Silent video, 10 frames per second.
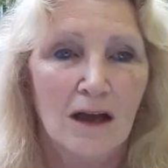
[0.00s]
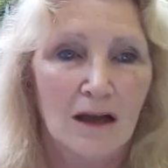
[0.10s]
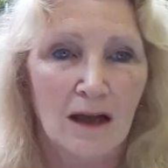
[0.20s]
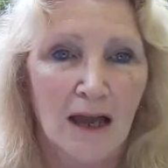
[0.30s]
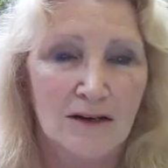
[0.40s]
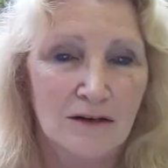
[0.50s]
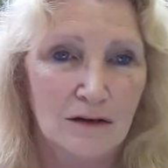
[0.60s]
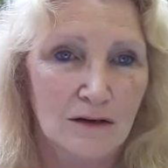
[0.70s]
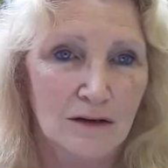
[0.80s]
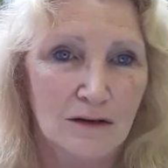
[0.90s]
had
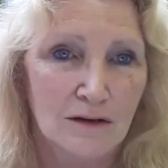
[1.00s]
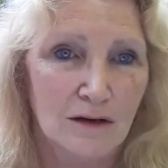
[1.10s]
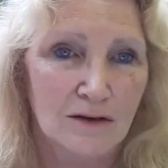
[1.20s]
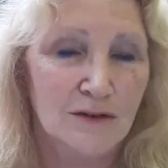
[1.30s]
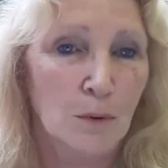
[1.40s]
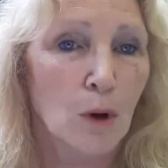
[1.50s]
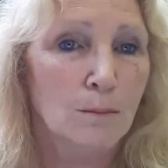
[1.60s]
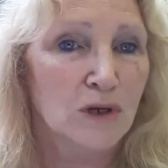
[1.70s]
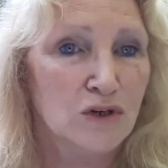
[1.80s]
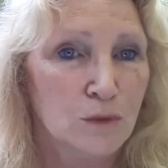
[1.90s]
a smart
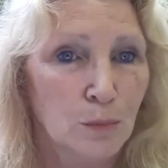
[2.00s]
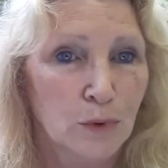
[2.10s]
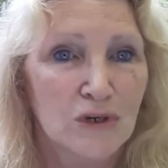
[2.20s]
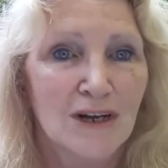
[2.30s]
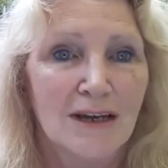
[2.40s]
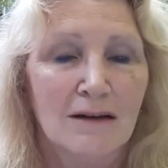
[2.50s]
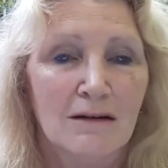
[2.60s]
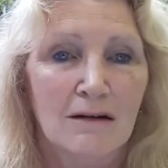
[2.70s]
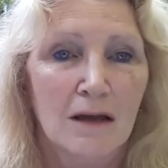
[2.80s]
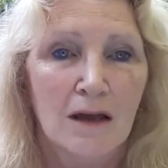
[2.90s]
meter put
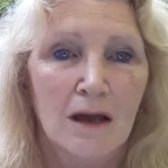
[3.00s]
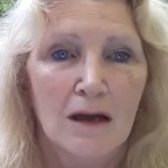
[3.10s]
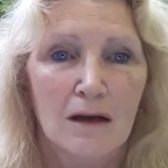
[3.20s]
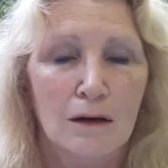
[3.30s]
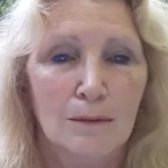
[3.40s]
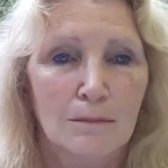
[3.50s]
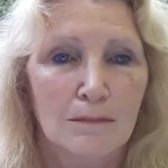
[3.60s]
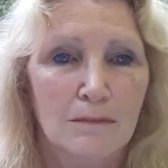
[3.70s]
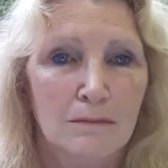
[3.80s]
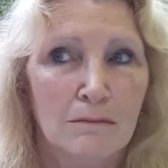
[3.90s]
in,
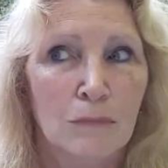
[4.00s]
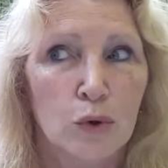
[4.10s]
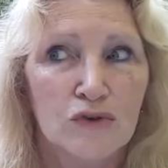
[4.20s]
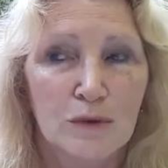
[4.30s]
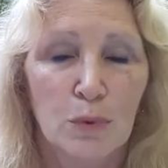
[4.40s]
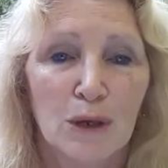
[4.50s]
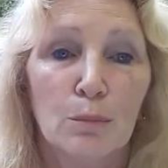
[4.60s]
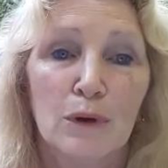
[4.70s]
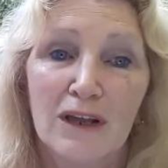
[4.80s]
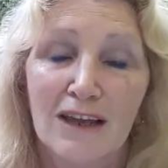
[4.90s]
most
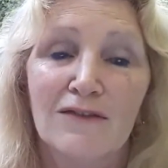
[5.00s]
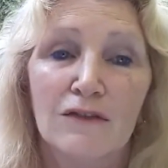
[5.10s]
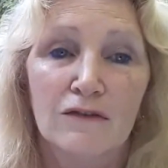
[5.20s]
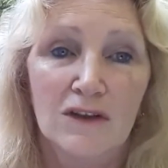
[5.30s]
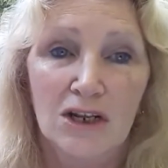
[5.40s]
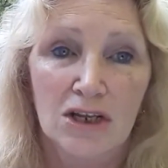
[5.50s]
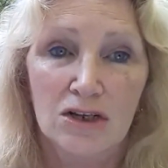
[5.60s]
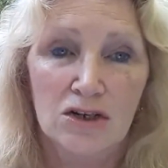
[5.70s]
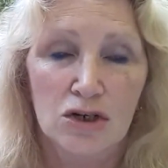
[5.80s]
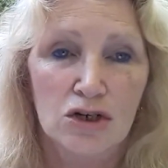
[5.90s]
people in the
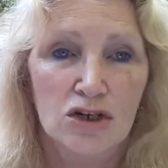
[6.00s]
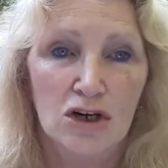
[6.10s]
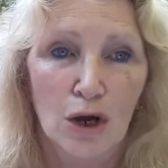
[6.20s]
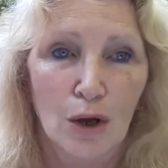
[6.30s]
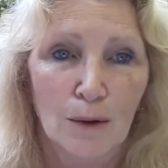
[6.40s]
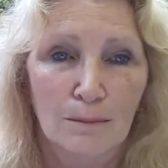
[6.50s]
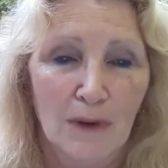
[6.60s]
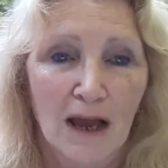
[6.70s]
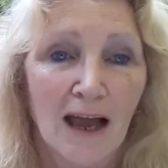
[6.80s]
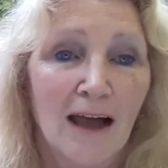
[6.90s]
village
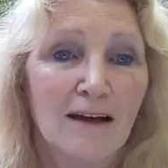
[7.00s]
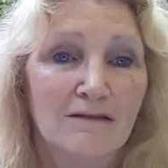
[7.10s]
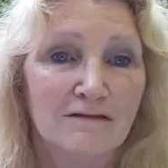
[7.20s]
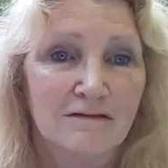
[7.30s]
have